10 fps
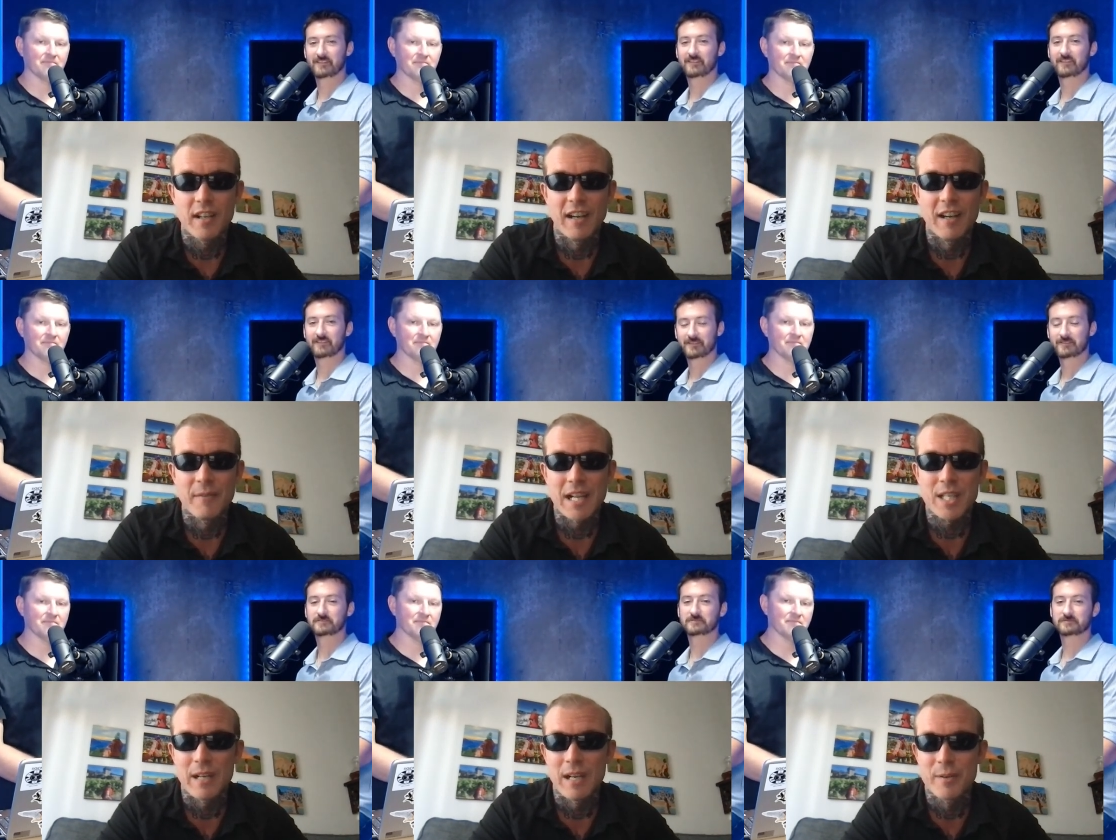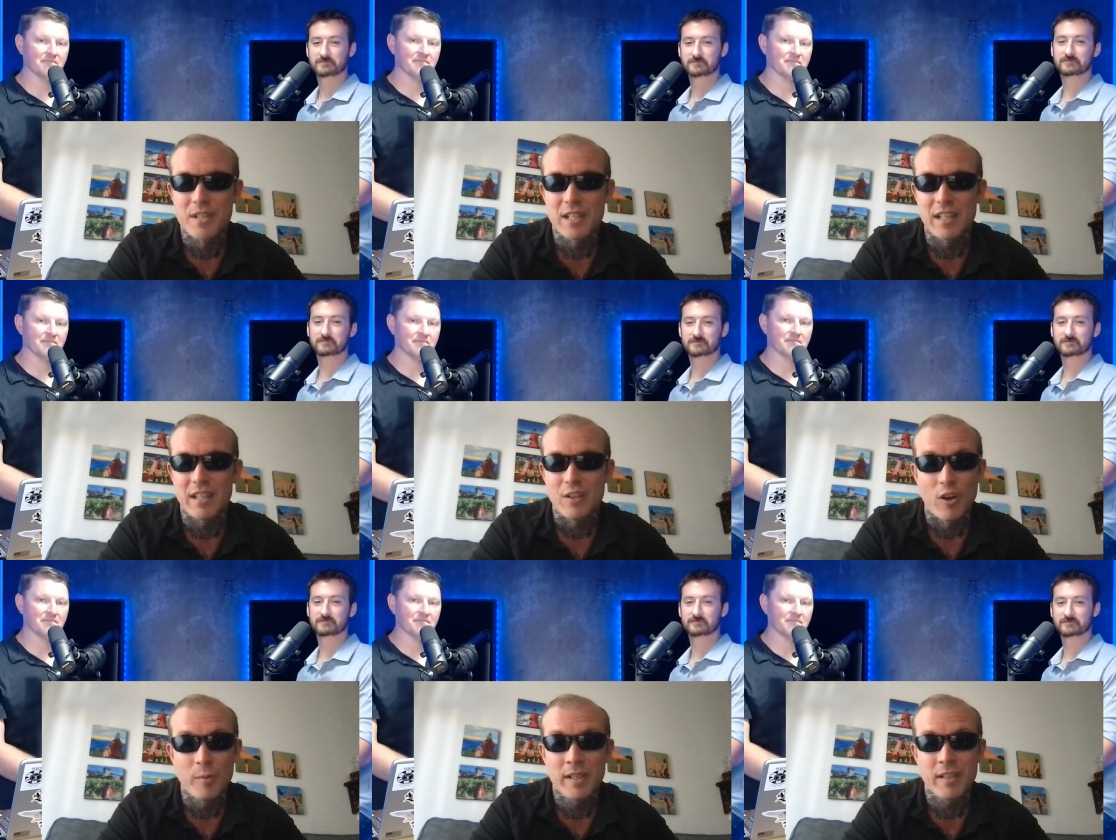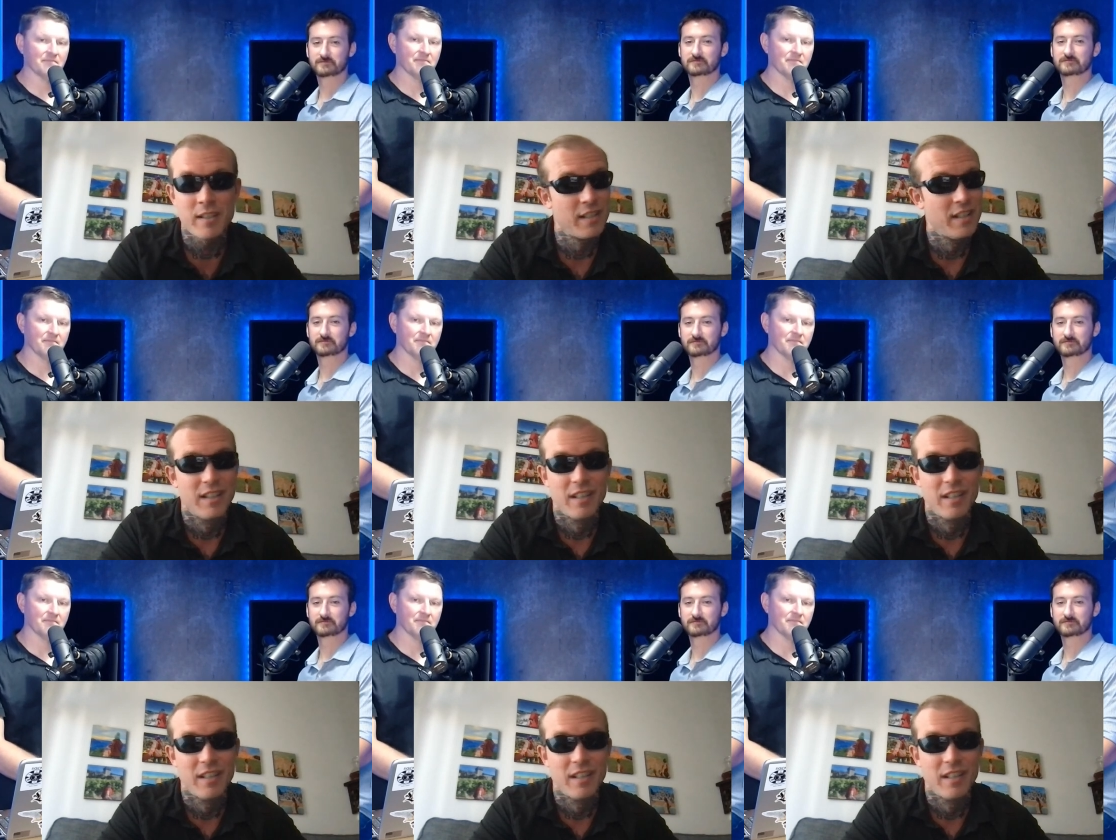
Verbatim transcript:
Speaker 1: Um, that's when I was like, the army